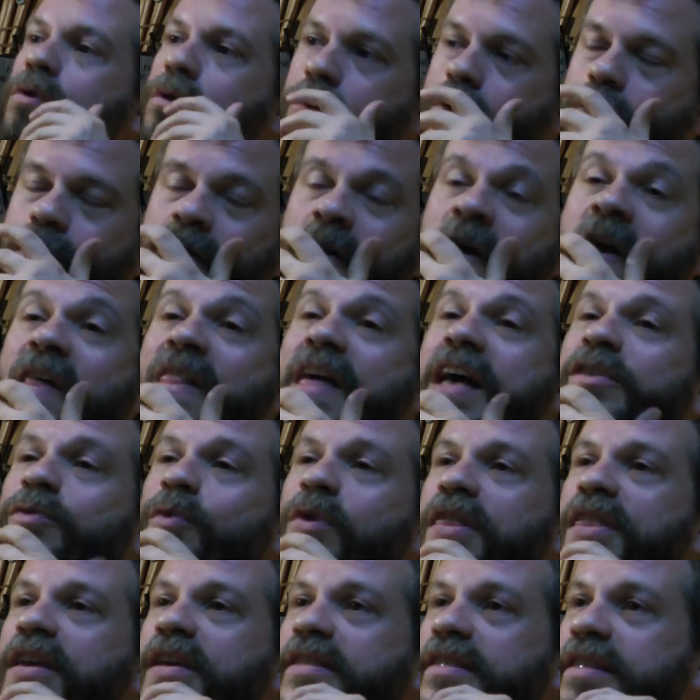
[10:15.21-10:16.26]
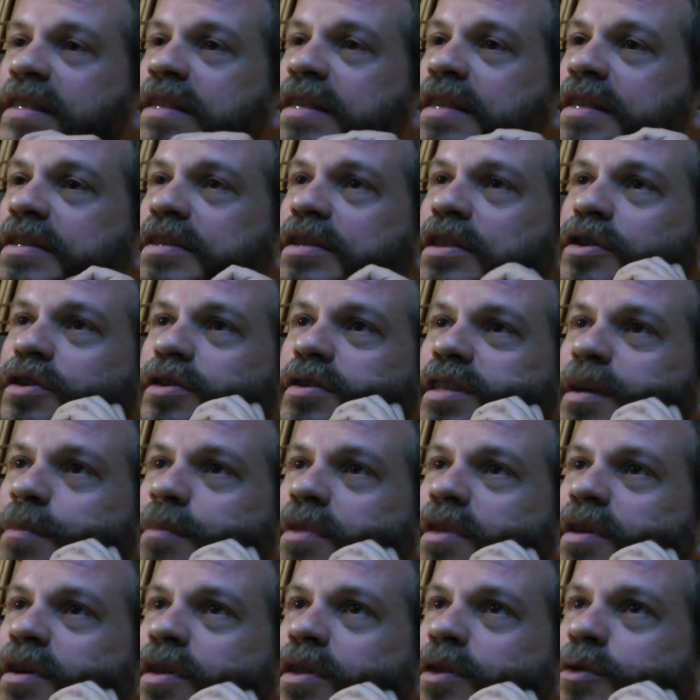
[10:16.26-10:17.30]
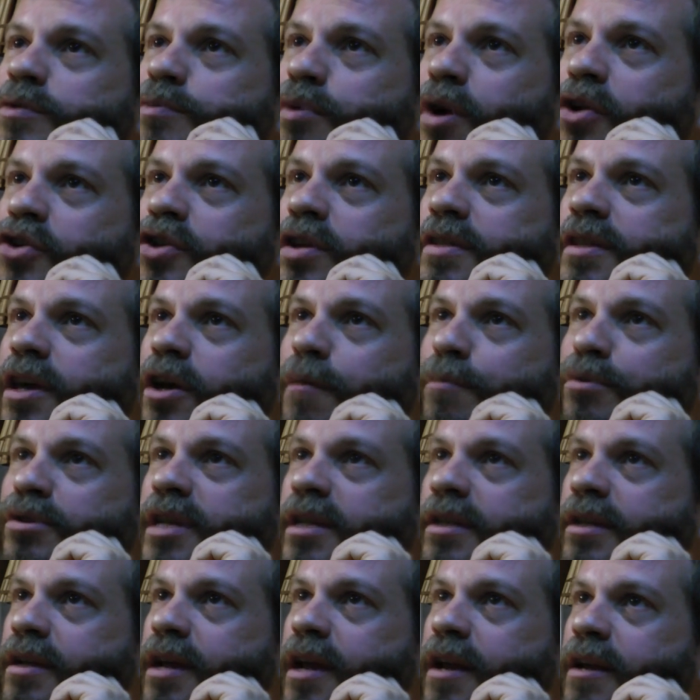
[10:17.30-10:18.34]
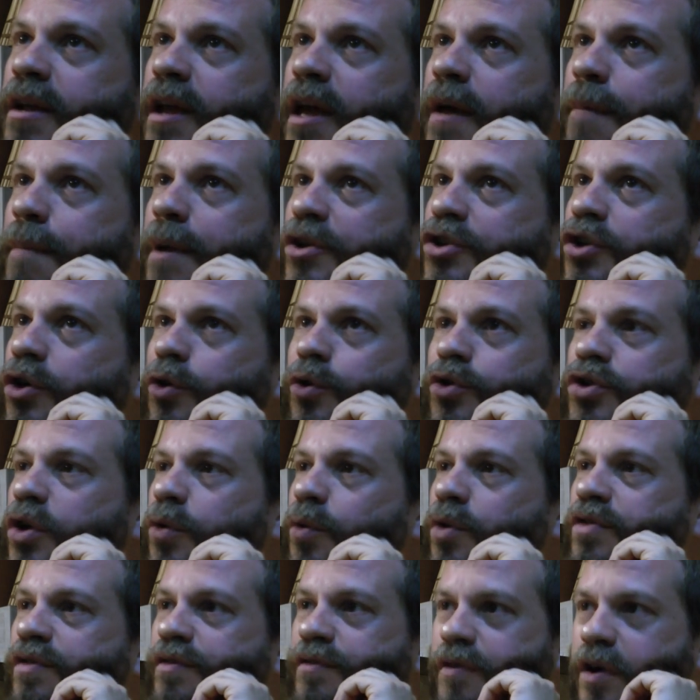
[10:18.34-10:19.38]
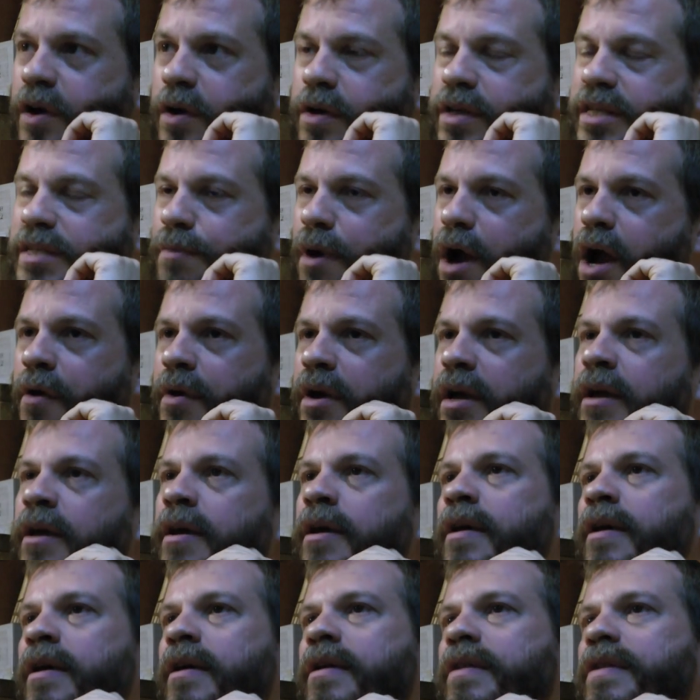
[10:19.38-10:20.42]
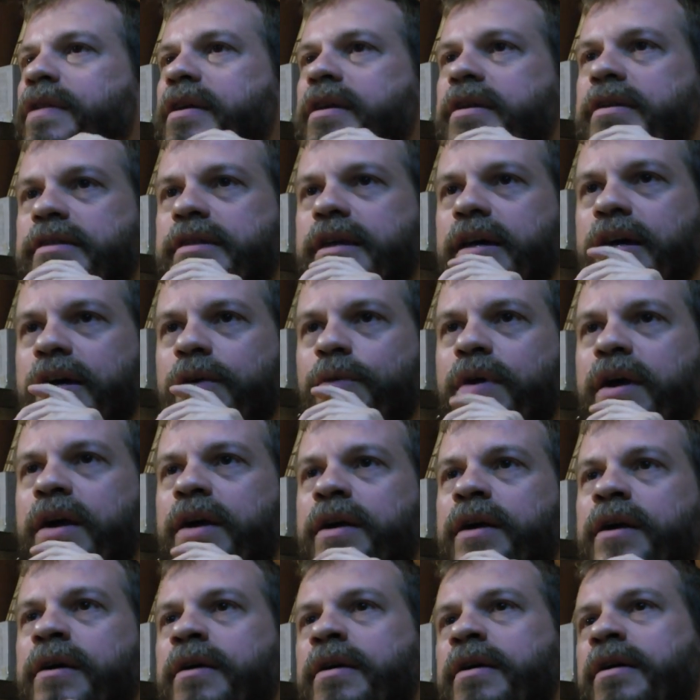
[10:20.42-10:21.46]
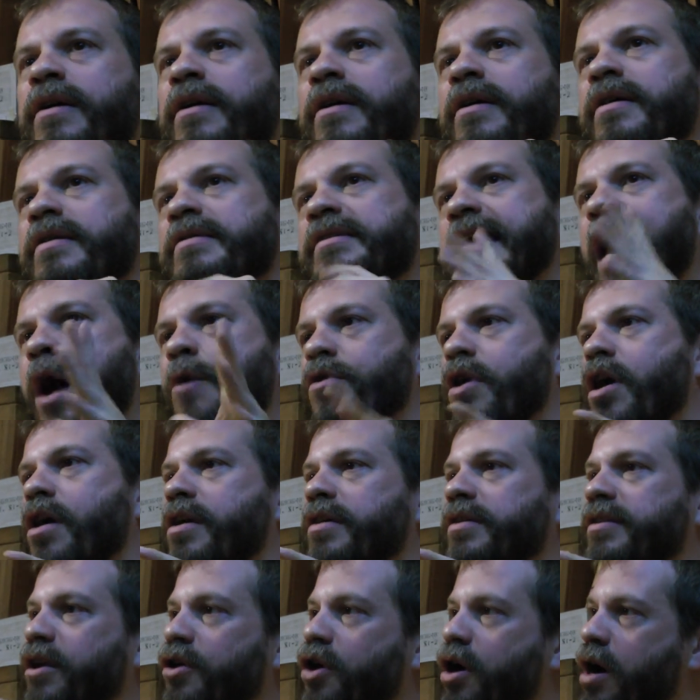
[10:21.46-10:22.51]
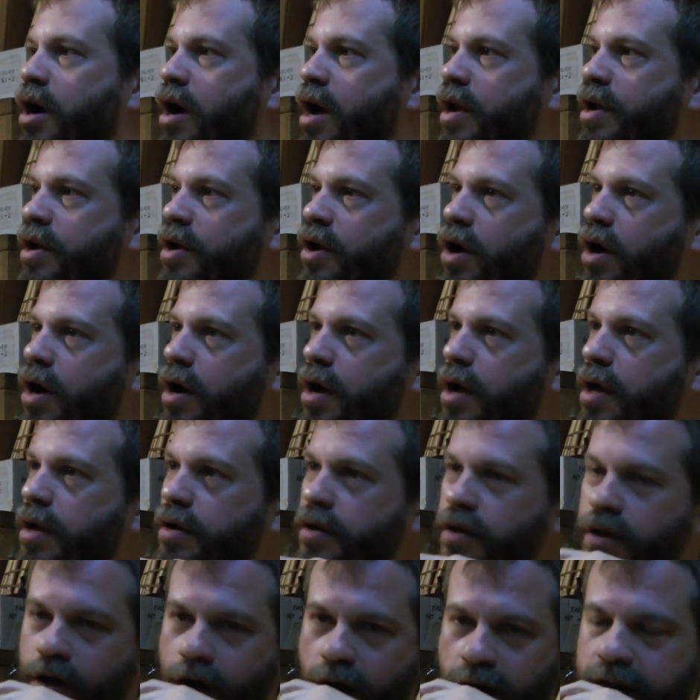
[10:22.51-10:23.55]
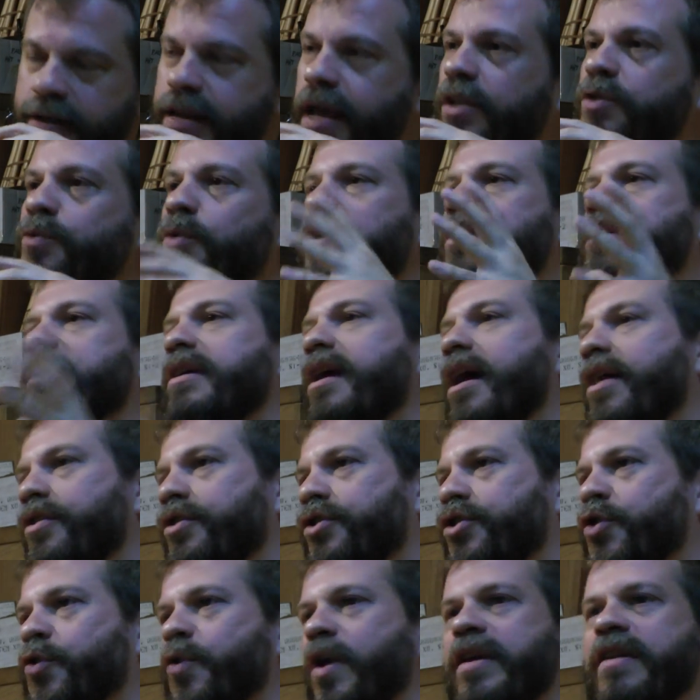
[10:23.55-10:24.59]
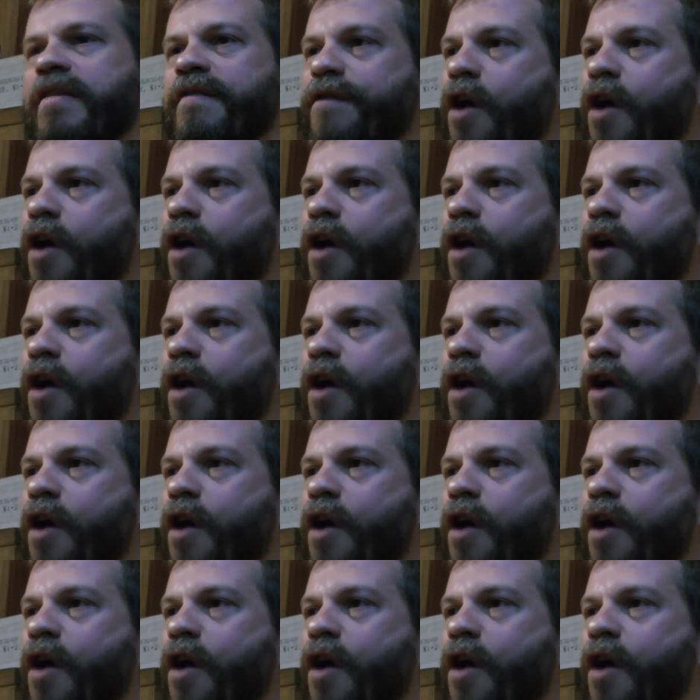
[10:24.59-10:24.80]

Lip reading: Cool, cool. And that's one thing. Is there are some of those projects that are presented at Pecha Kucha, which are very inspiring. These where sound artists and architects work together to create